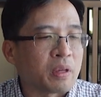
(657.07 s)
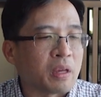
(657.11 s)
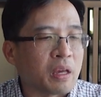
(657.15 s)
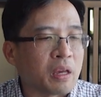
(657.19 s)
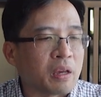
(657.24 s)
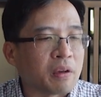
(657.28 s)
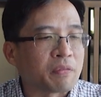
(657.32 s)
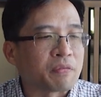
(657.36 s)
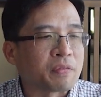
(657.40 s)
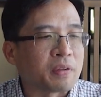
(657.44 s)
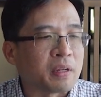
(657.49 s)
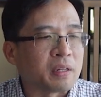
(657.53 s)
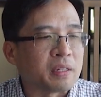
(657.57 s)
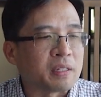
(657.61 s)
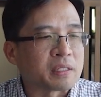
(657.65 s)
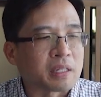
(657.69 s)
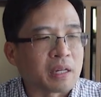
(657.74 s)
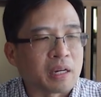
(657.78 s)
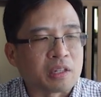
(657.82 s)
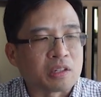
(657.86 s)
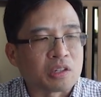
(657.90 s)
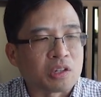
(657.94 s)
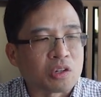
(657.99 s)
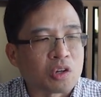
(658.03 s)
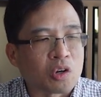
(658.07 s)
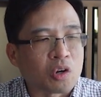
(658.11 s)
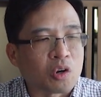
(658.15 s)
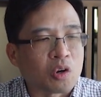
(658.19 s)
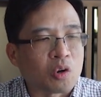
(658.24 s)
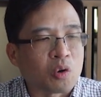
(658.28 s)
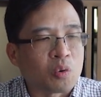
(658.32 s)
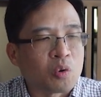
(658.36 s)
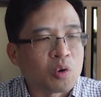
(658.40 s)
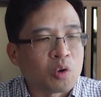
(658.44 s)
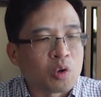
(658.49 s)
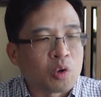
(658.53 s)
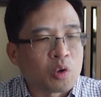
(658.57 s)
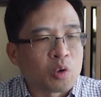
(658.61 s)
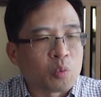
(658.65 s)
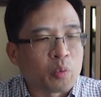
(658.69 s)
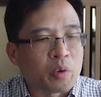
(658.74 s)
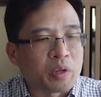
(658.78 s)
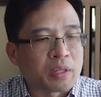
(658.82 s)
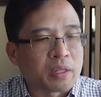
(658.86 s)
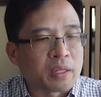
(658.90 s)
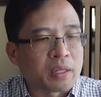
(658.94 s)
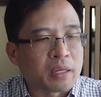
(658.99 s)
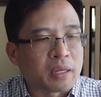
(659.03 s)
if they decided to go
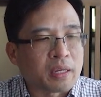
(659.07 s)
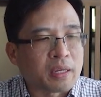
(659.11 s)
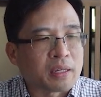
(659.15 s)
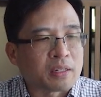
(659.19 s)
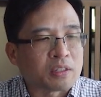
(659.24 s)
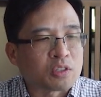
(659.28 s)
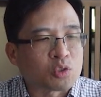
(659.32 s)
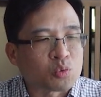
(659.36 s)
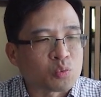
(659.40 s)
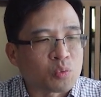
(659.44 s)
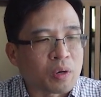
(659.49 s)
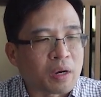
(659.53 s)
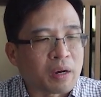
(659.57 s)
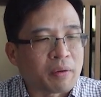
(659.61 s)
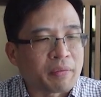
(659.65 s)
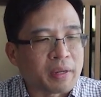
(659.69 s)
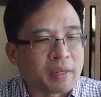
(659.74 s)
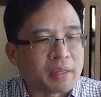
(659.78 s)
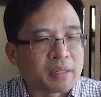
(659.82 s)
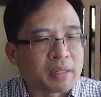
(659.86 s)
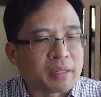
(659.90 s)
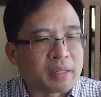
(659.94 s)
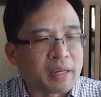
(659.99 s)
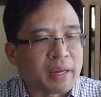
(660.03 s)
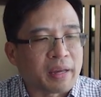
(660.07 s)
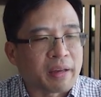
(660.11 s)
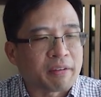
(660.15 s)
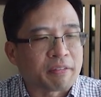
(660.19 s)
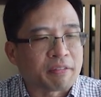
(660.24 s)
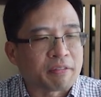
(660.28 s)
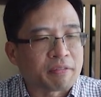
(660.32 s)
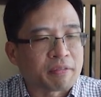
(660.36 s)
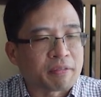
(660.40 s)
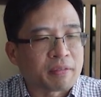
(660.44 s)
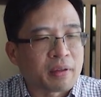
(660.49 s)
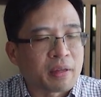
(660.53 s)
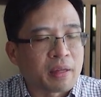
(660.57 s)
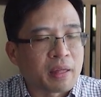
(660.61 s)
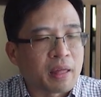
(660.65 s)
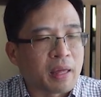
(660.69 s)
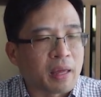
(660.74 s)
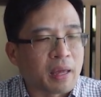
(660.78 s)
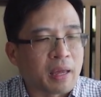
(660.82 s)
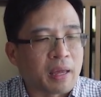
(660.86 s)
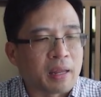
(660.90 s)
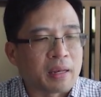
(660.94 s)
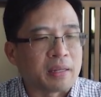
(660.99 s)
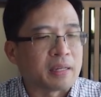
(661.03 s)
with the Schwab ETF
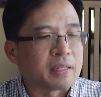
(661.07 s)
and